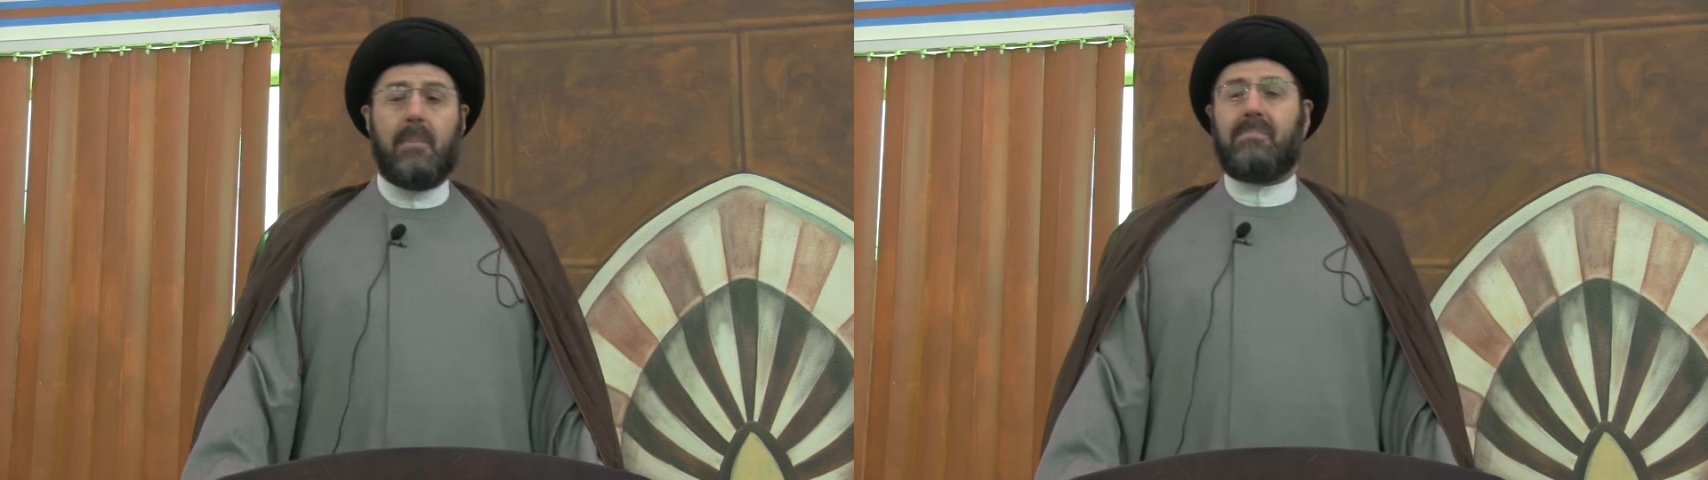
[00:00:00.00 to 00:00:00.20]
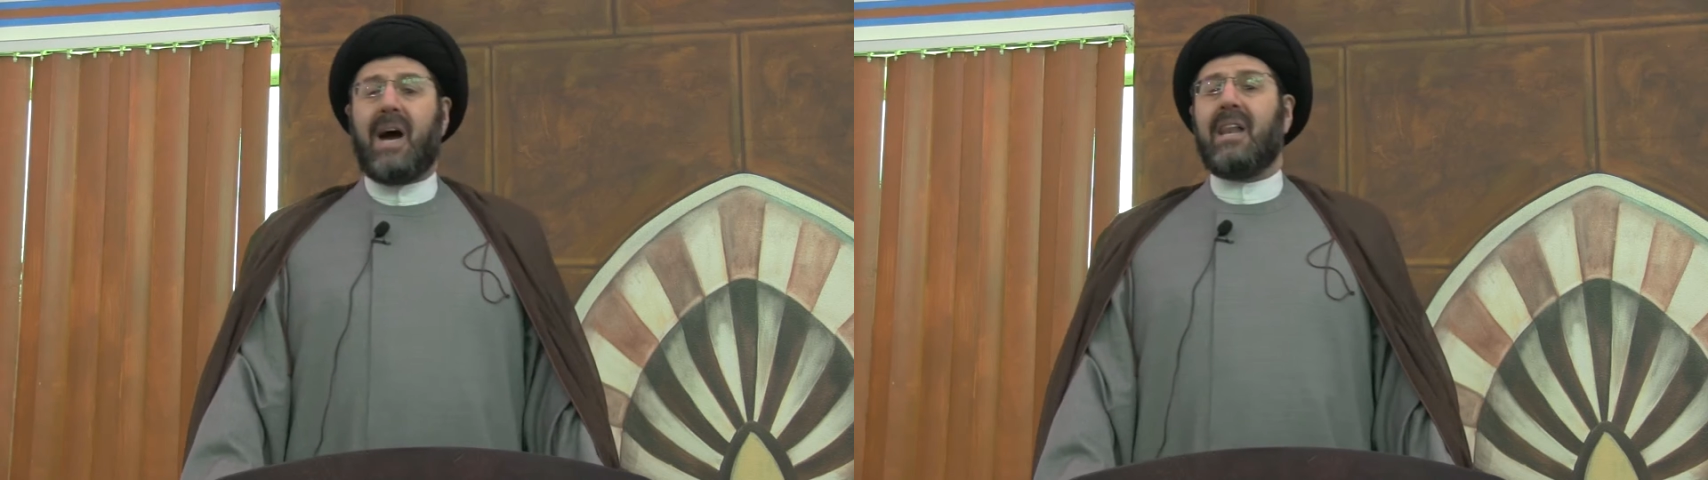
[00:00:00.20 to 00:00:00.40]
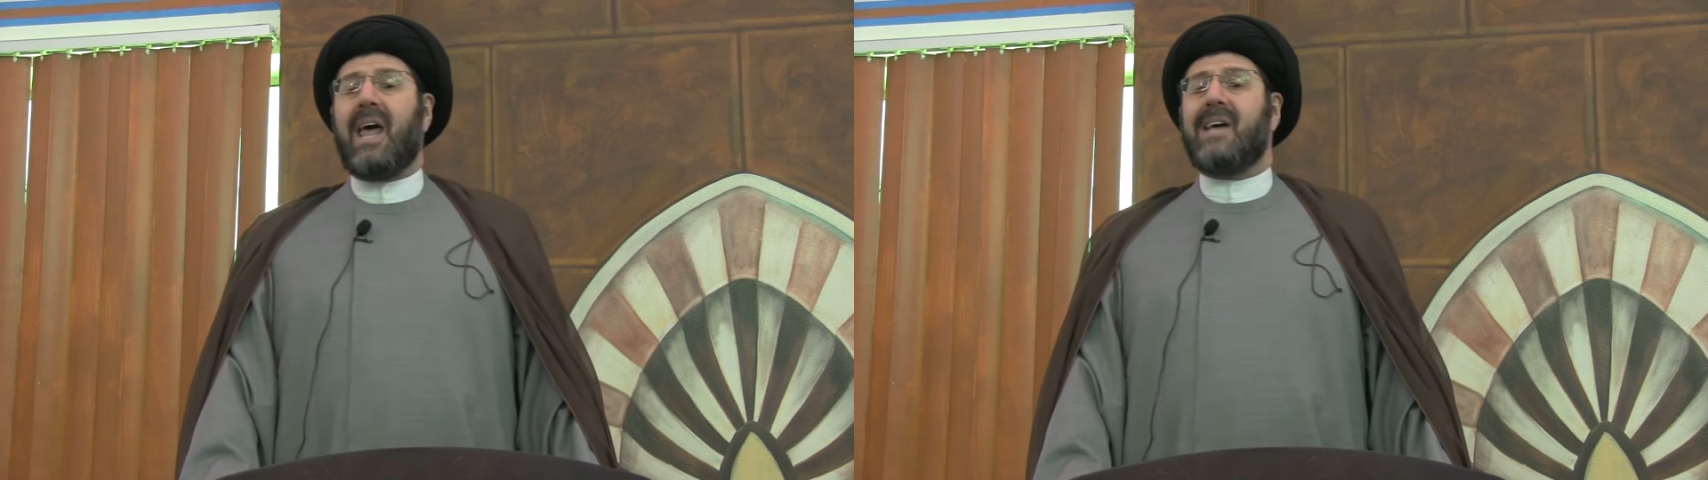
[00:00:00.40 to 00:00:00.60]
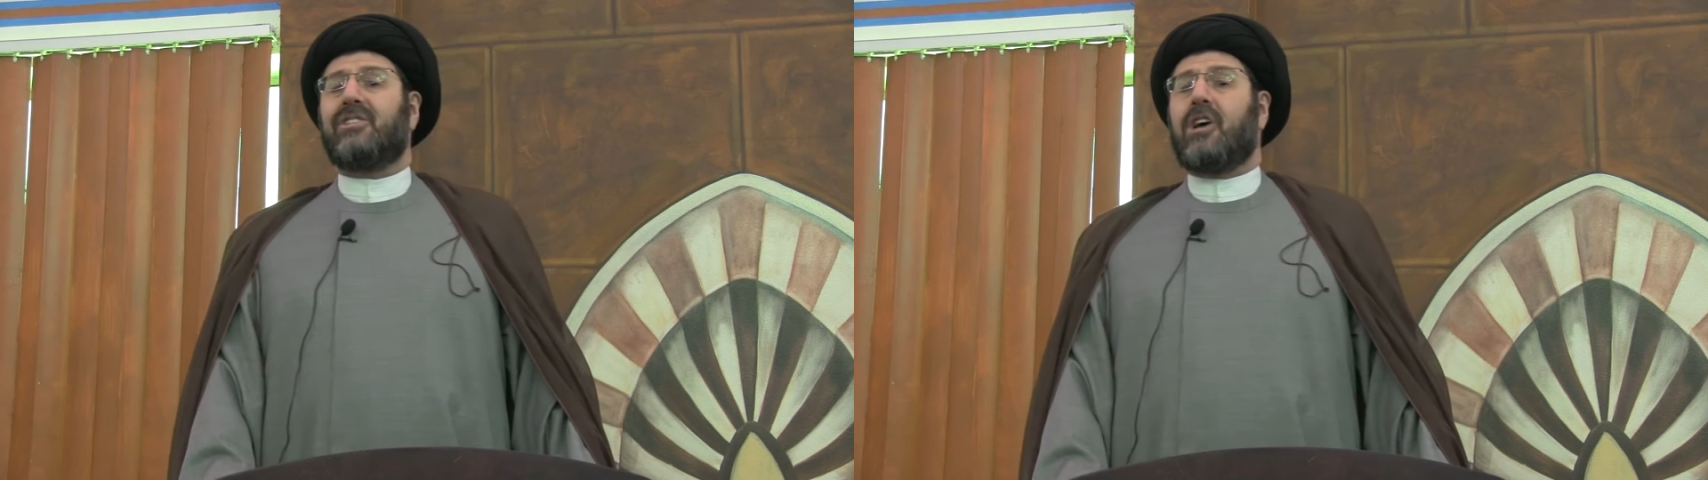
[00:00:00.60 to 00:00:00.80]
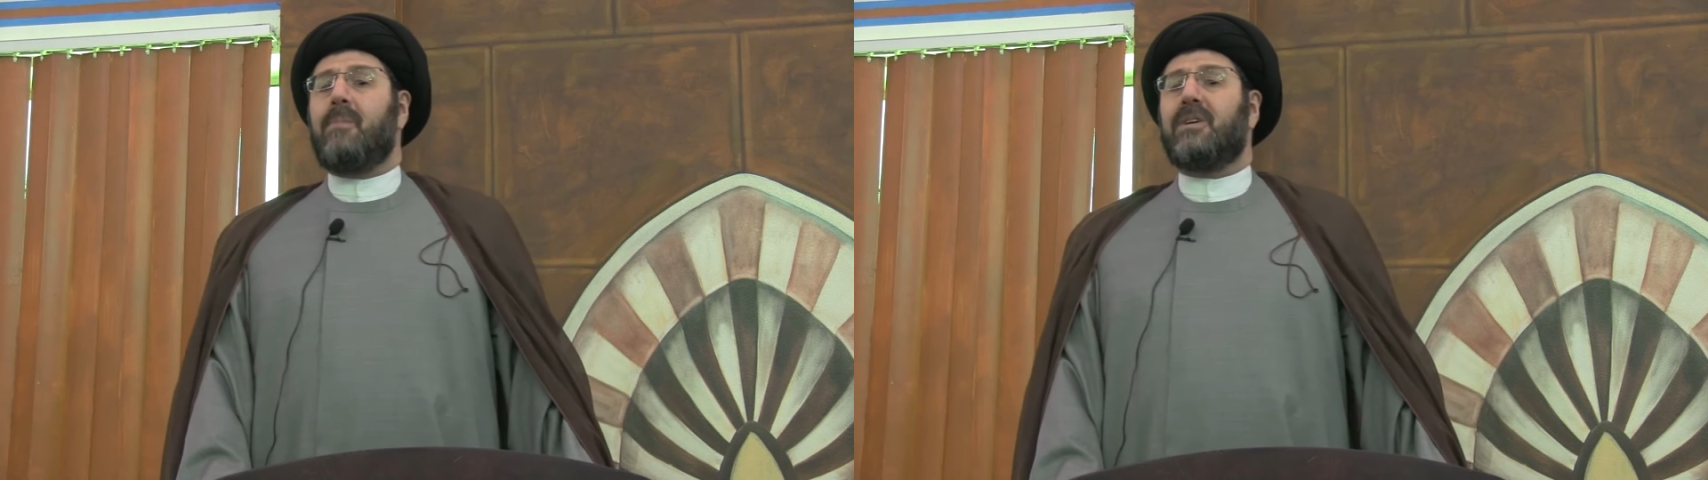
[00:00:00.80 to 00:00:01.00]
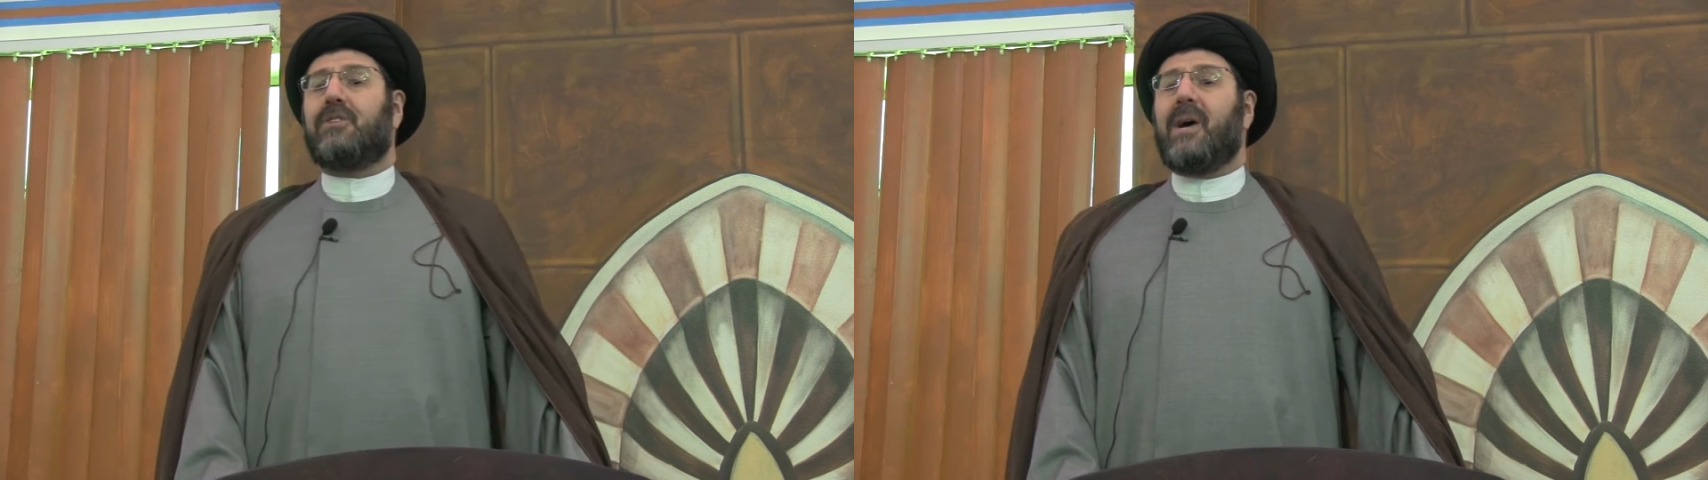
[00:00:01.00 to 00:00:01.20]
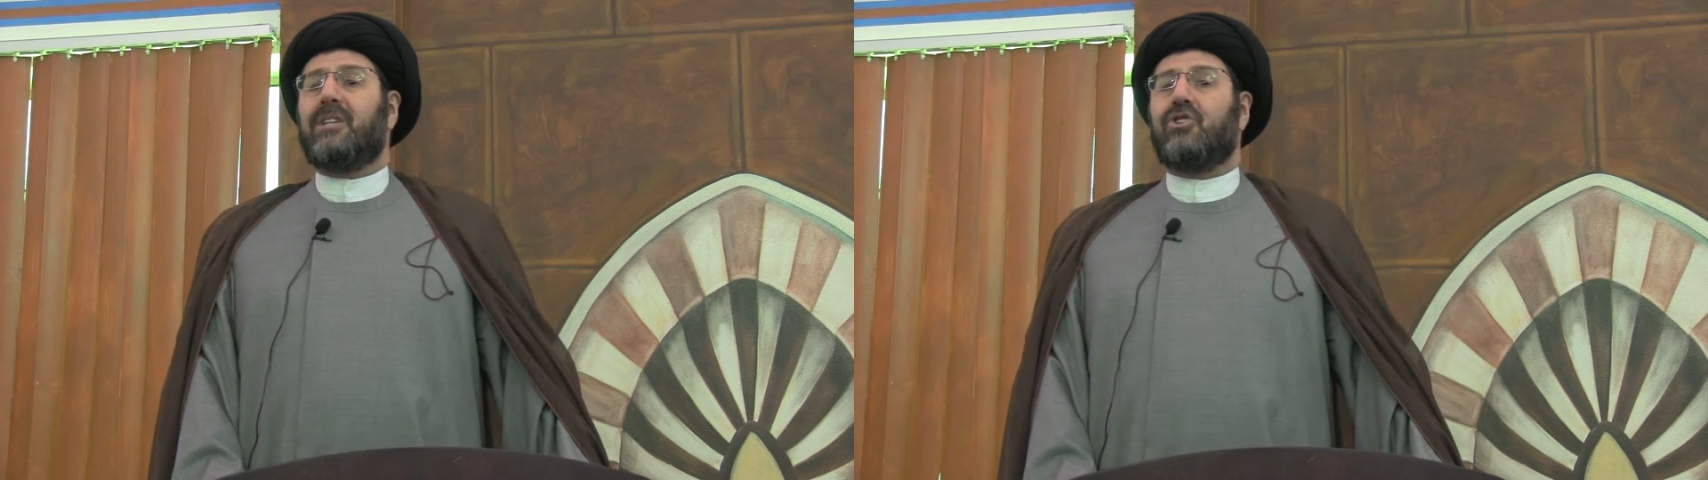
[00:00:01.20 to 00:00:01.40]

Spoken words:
My last comment, my